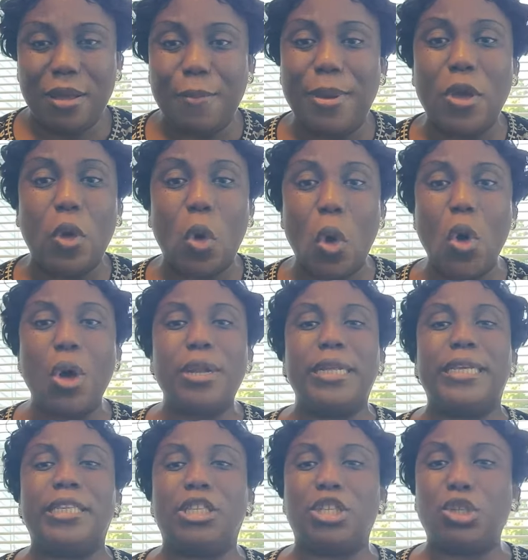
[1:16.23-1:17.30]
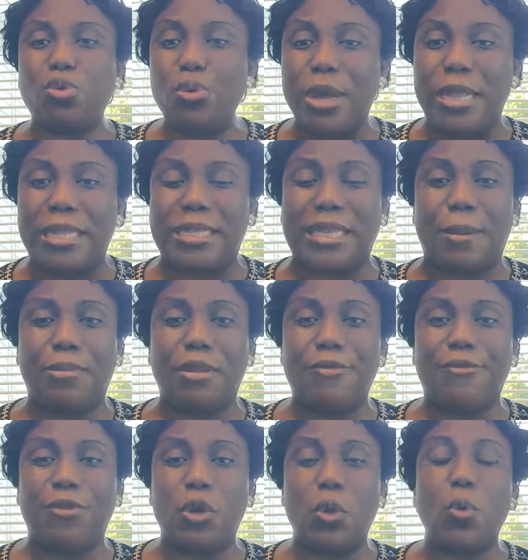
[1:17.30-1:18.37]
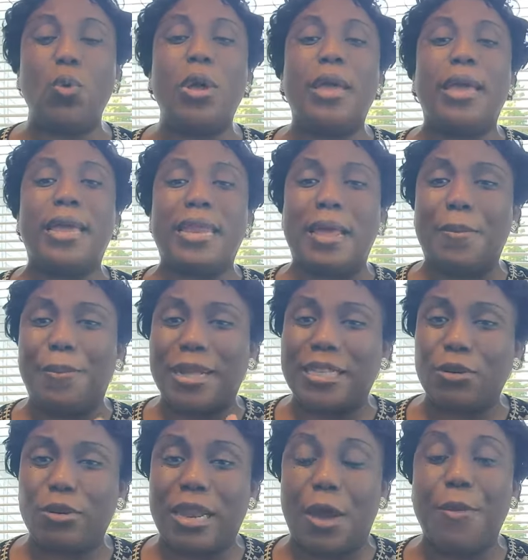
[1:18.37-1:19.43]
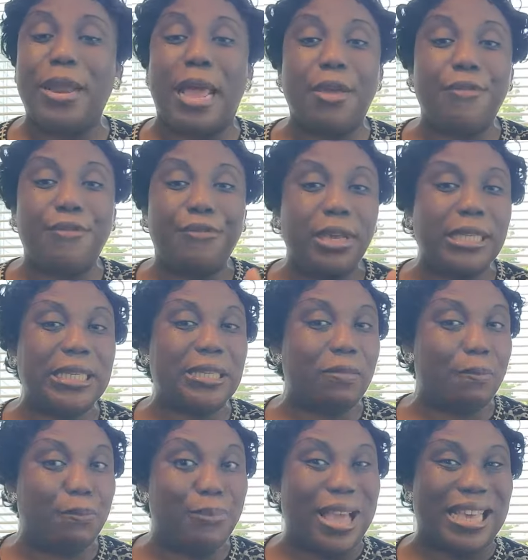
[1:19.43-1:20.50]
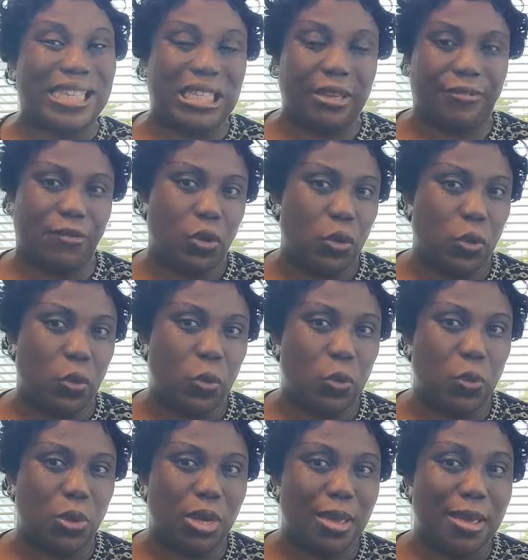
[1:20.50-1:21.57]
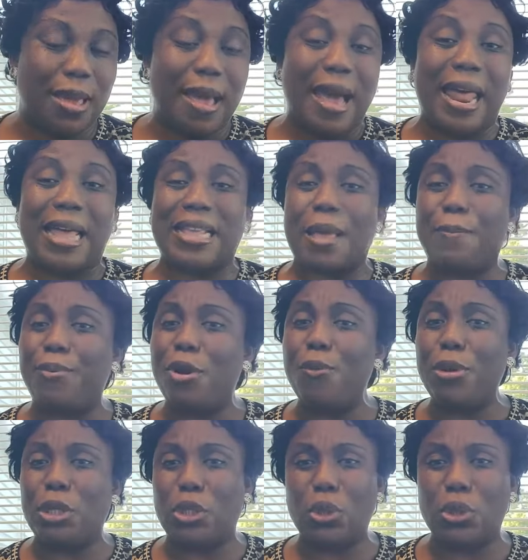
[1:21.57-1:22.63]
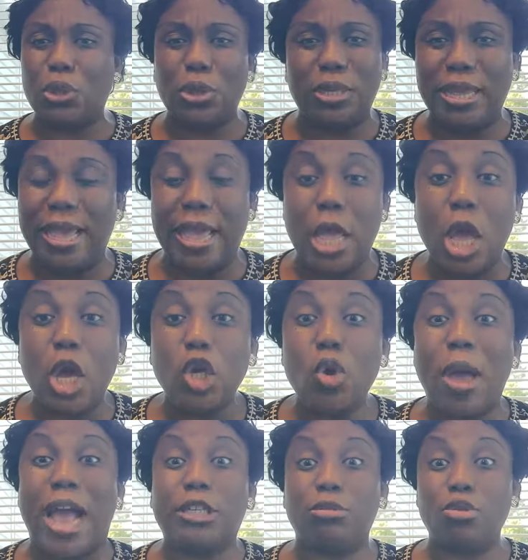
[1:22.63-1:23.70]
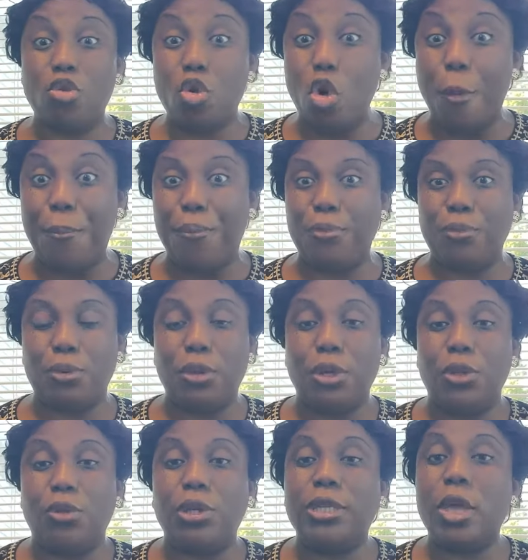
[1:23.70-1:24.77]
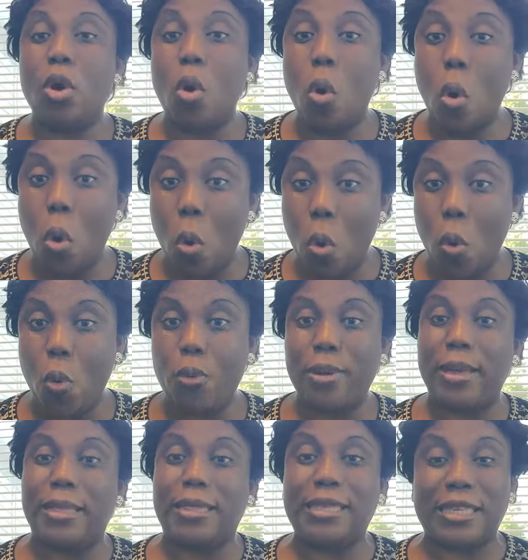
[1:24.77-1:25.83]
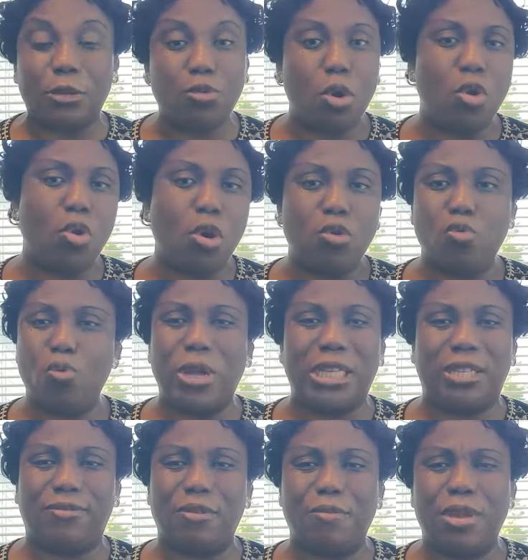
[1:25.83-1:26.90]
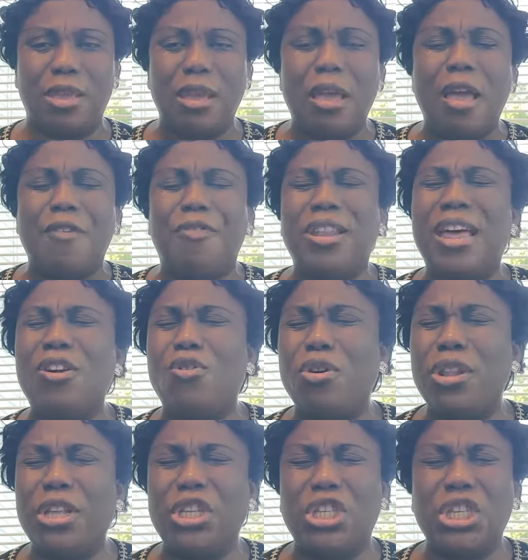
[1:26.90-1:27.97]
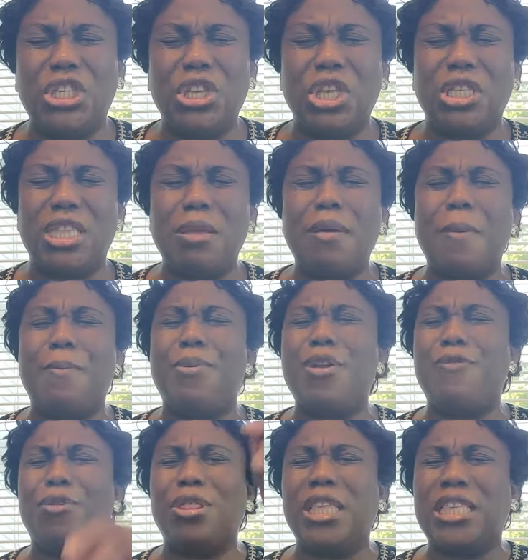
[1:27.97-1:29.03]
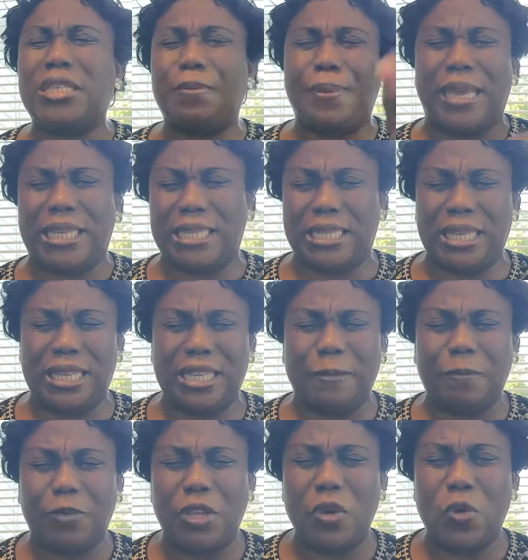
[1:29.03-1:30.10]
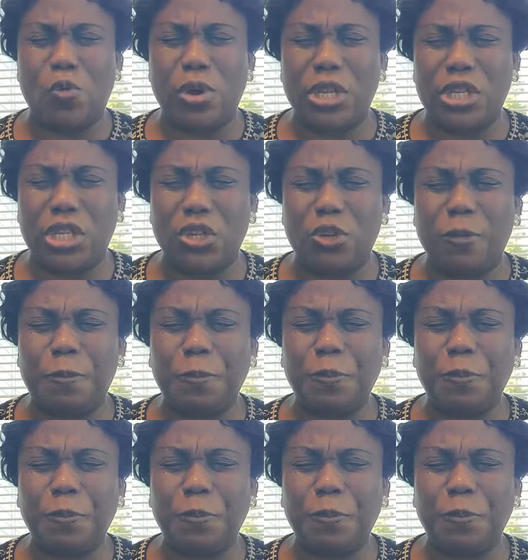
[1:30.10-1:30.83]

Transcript: But God is doing something for you in a particular way that He feels is best for you. And I pray with you today, your eyes will open to say, Oh, this is what God wants for me. Father God, in Jesus' name, I pray for this person in question.